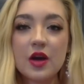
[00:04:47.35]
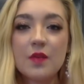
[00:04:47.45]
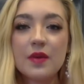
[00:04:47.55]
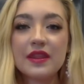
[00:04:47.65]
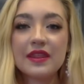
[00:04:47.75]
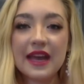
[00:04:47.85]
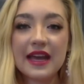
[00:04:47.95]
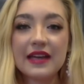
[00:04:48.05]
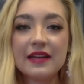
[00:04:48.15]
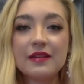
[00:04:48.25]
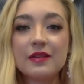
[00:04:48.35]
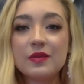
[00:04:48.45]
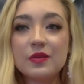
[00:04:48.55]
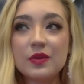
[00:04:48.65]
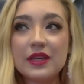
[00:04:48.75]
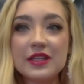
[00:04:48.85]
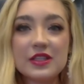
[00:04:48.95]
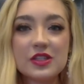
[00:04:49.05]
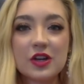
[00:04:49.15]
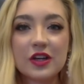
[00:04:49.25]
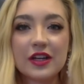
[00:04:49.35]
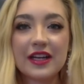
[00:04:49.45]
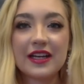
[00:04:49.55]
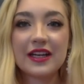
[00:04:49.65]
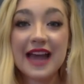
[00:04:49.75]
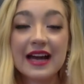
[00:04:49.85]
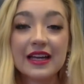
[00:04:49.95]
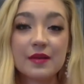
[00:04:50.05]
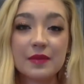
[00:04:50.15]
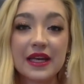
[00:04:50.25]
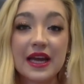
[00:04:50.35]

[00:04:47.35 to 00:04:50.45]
But then he started tagging me.